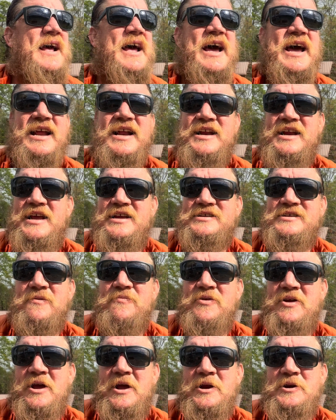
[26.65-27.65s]
had
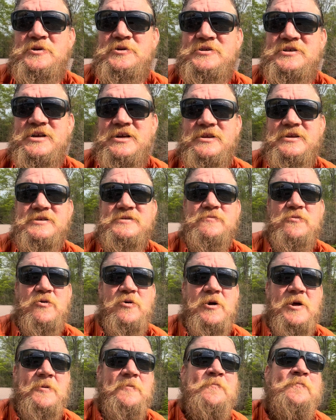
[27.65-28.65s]
something interesting this
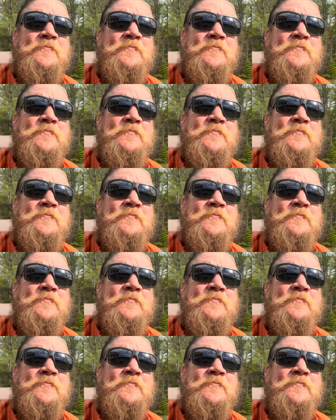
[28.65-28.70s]
morning.